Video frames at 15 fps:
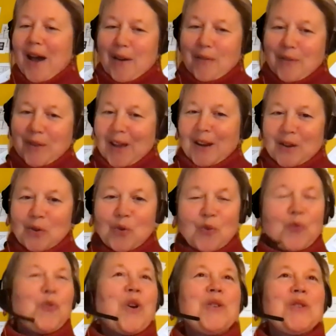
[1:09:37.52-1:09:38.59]
having had it all
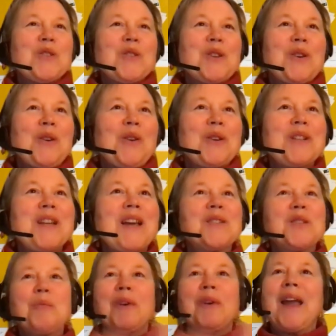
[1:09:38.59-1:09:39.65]
frozen and locked down,
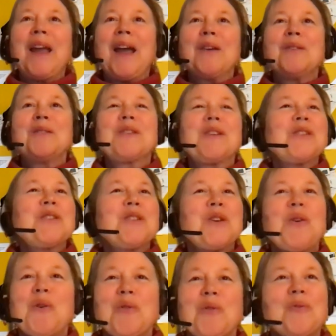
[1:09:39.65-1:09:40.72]
to bring it out and dust it
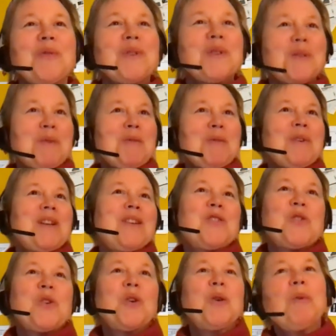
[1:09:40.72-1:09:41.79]
off has been really
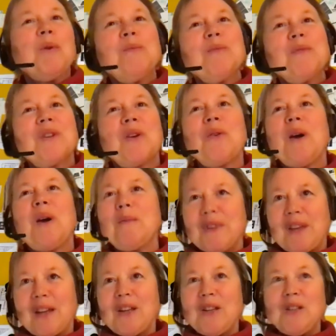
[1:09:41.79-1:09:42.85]
enjoyable. So
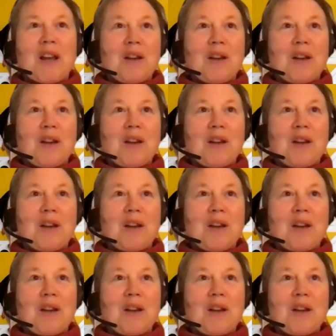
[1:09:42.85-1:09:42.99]
thank you to